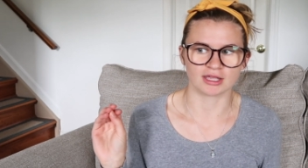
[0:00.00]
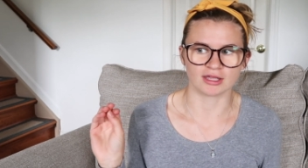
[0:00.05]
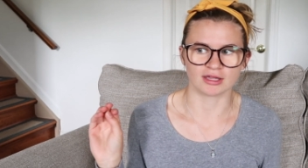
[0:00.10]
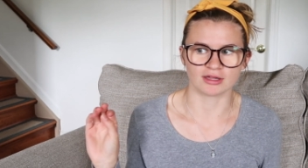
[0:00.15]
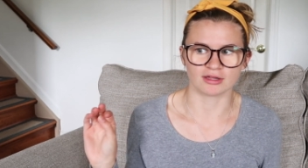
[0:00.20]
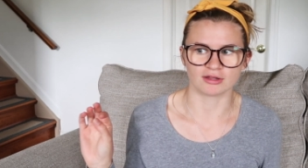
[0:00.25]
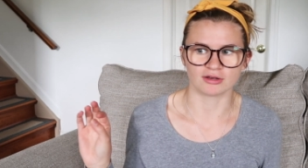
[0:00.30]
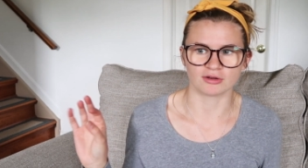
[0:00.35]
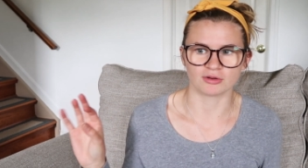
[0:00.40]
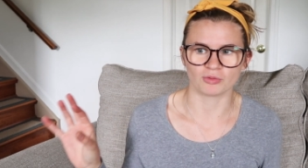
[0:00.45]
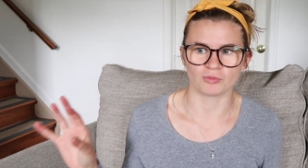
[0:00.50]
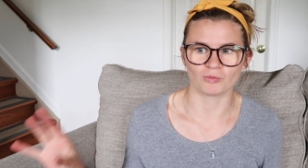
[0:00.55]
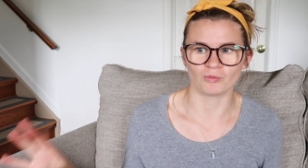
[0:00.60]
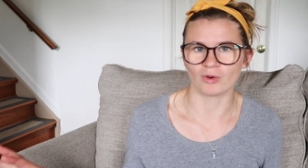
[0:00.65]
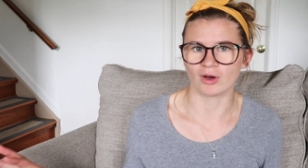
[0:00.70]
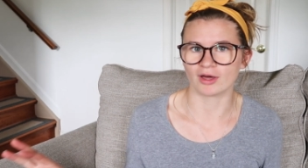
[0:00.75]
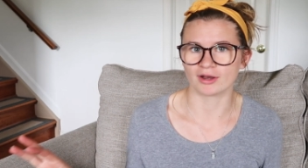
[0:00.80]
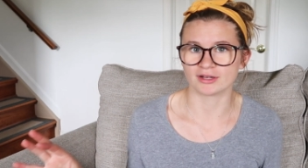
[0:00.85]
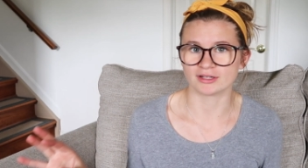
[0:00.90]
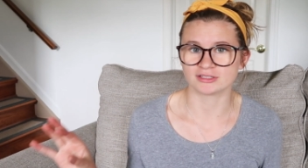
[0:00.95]
and
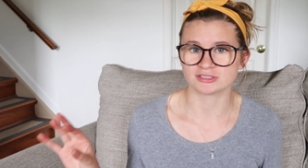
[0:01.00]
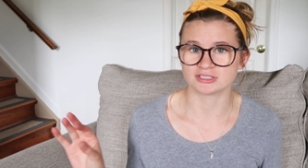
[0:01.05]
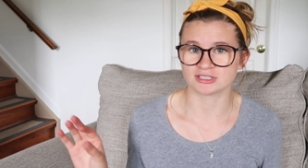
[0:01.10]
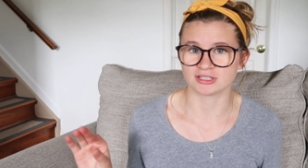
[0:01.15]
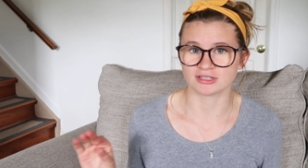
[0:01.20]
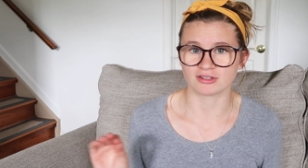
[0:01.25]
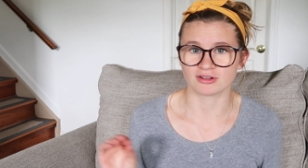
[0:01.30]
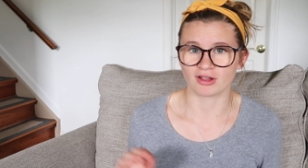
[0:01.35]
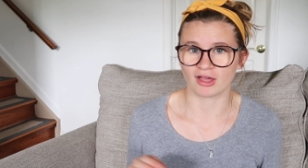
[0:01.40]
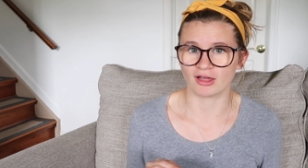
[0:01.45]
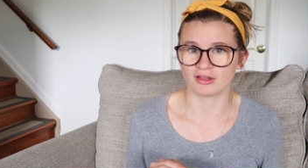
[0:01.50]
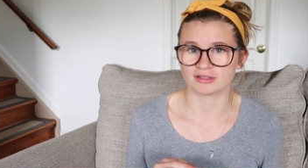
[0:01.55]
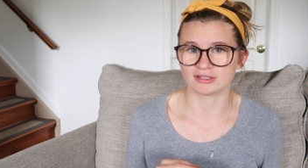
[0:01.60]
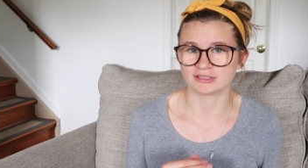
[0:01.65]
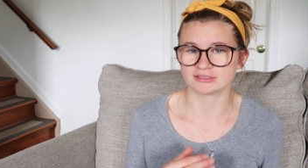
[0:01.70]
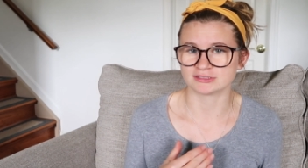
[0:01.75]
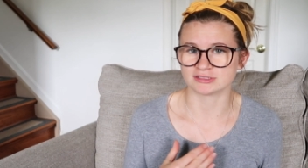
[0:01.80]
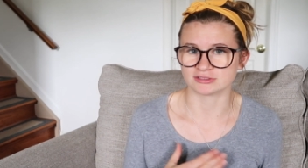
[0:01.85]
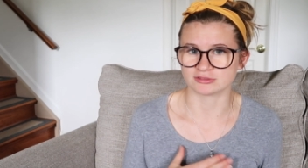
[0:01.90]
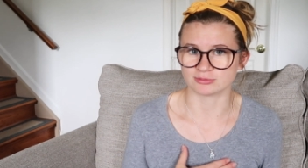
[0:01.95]
wattage in their
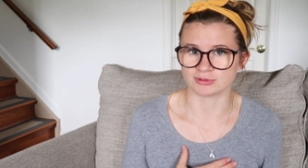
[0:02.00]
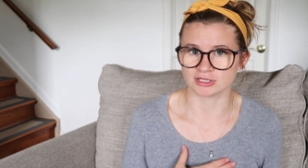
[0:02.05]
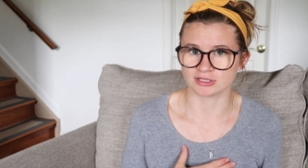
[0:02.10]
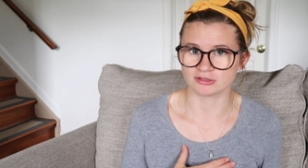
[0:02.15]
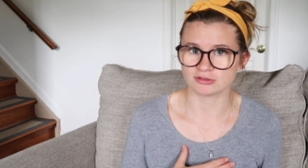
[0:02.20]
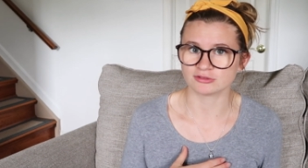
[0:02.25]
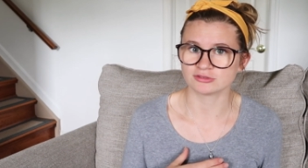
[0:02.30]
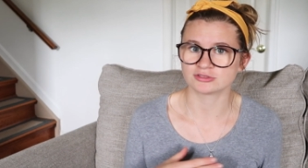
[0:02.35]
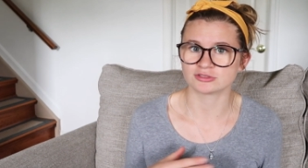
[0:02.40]
outlets as we do.